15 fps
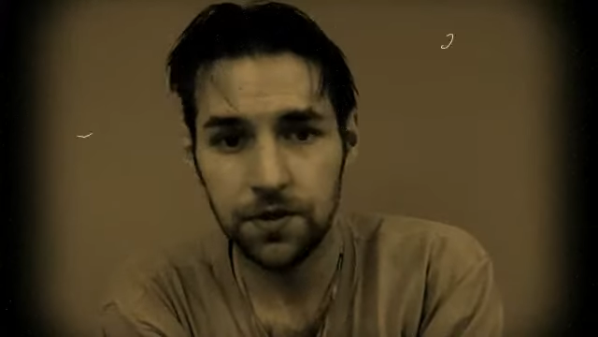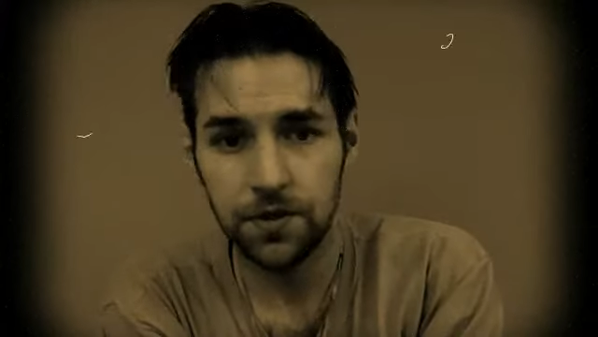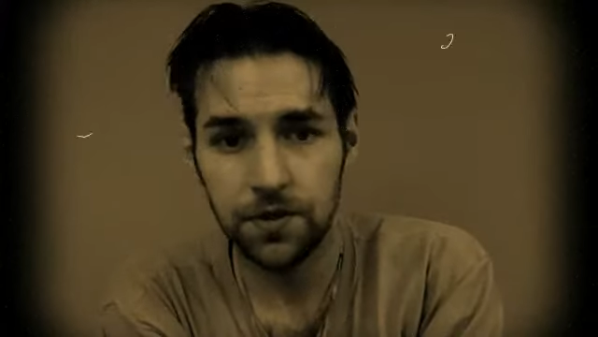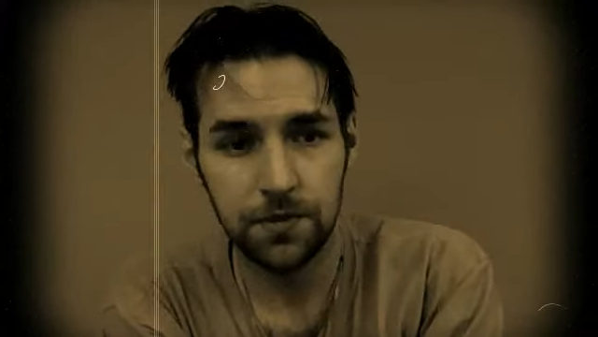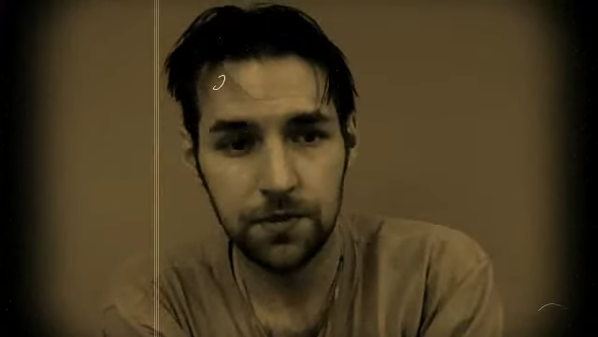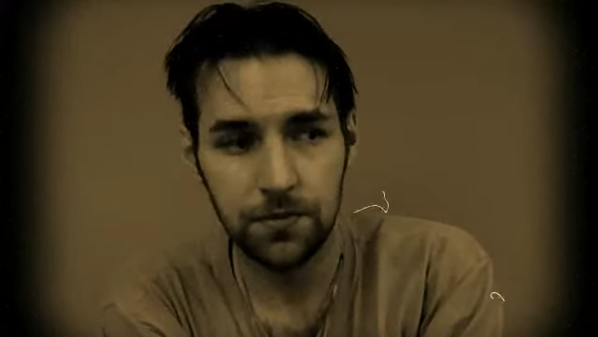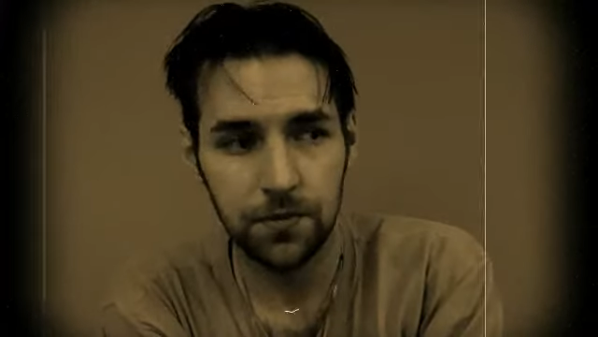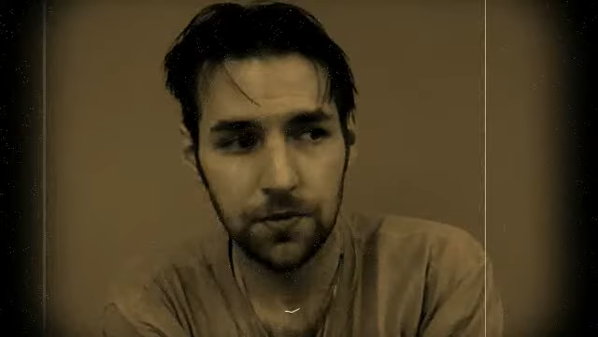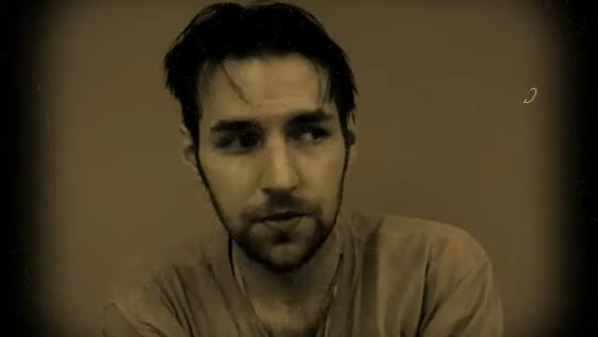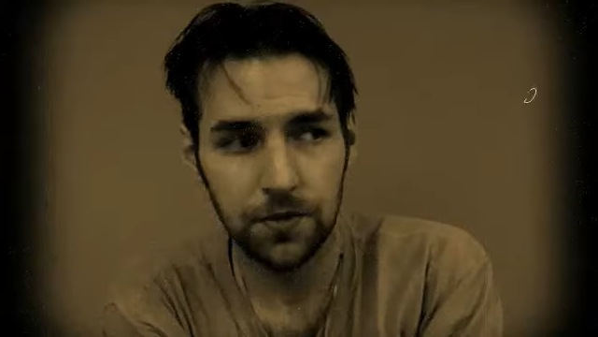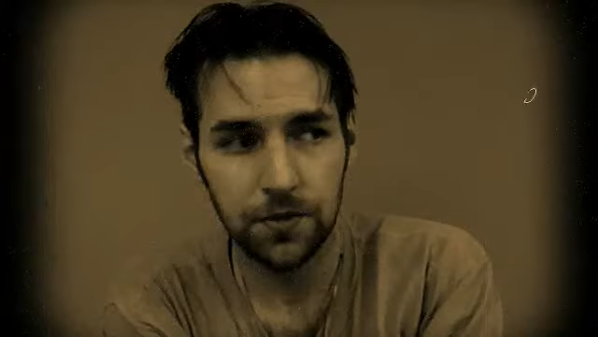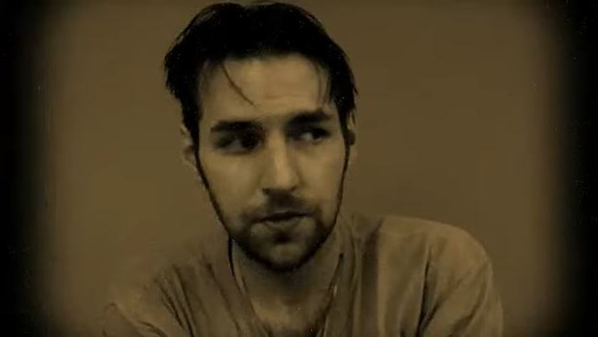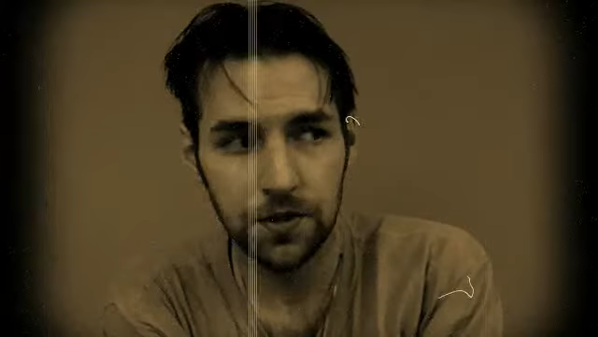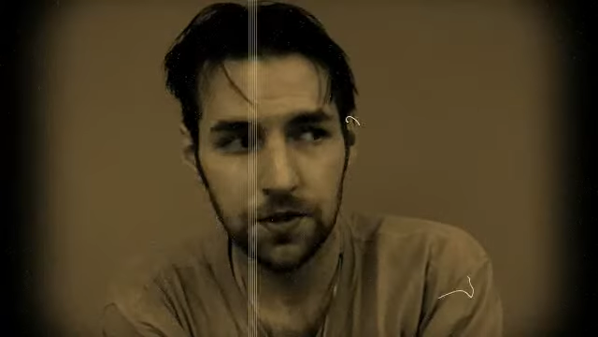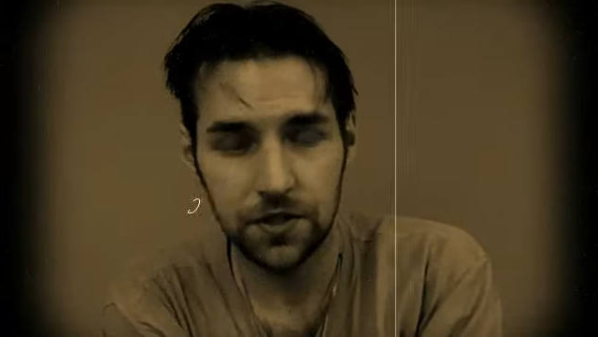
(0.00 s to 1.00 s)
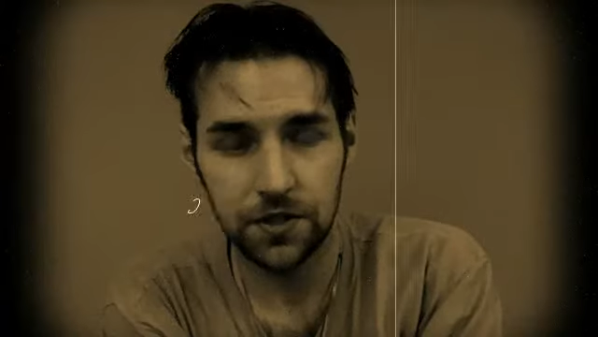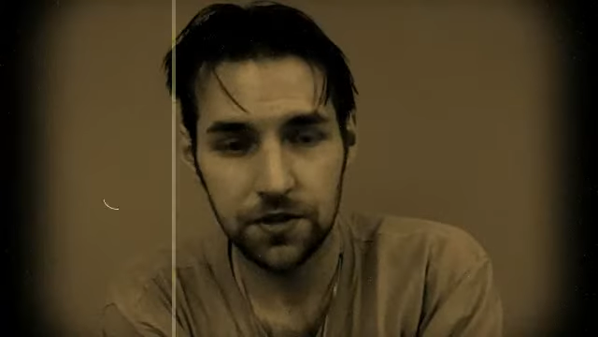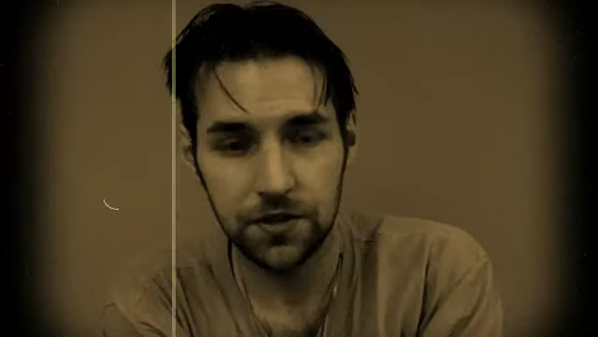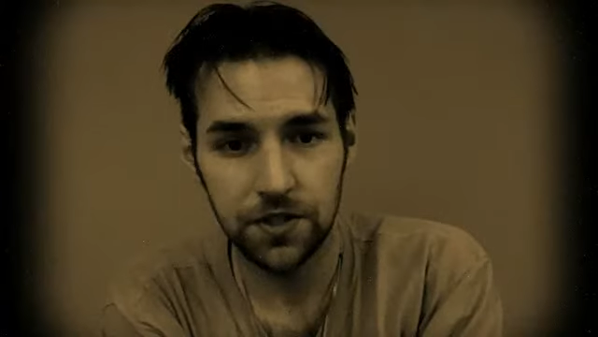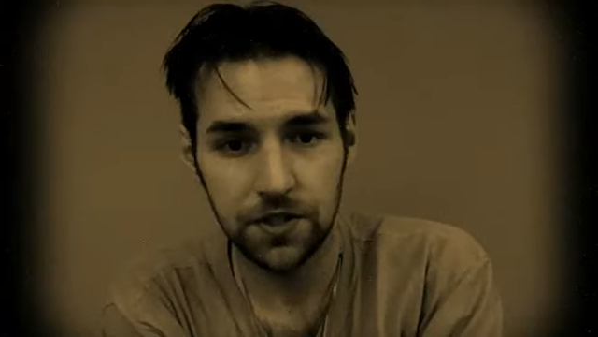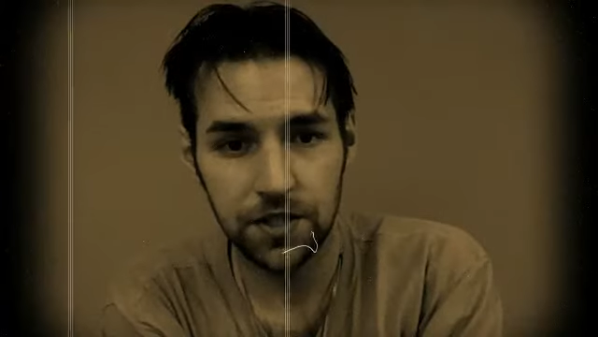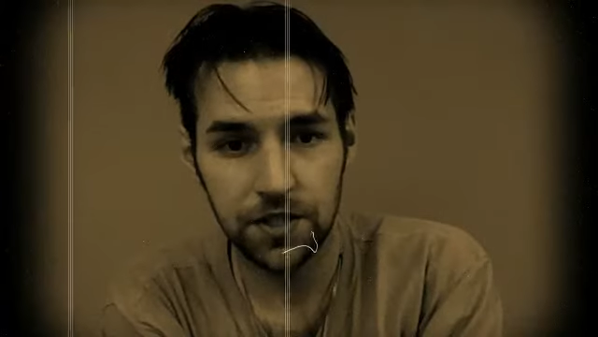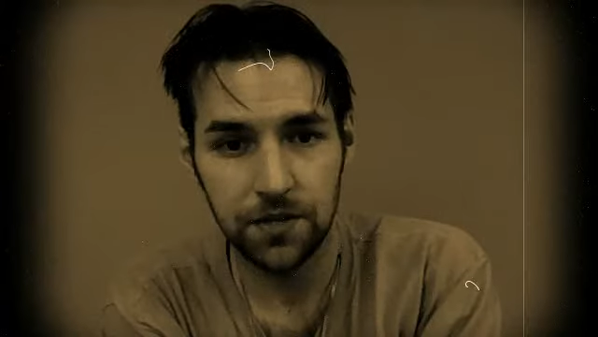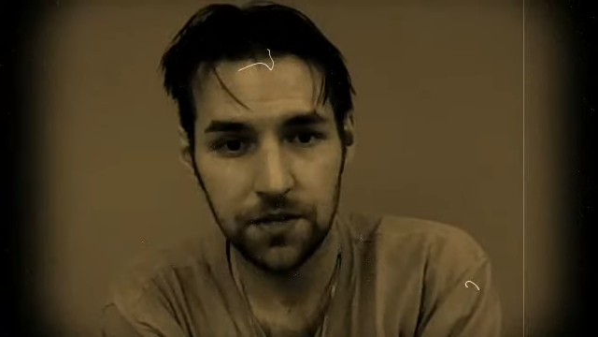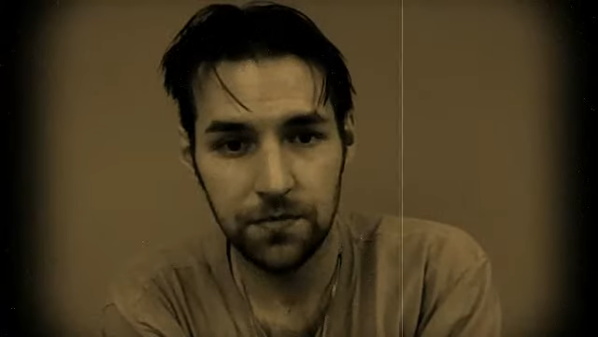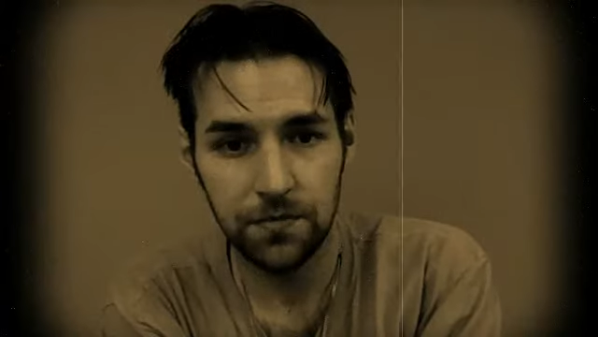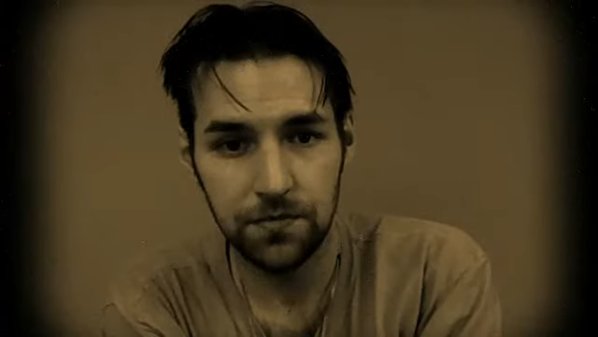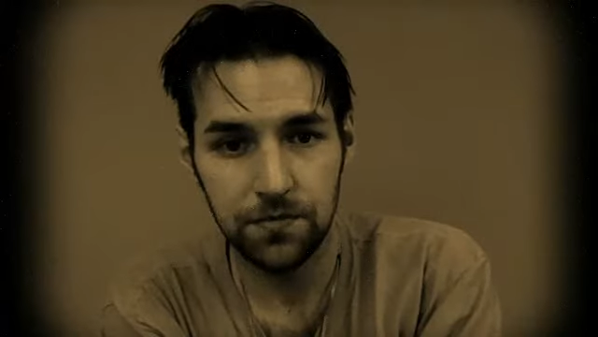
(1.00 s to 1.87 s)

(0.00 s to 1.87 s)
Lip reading: and people weren't willing to trust them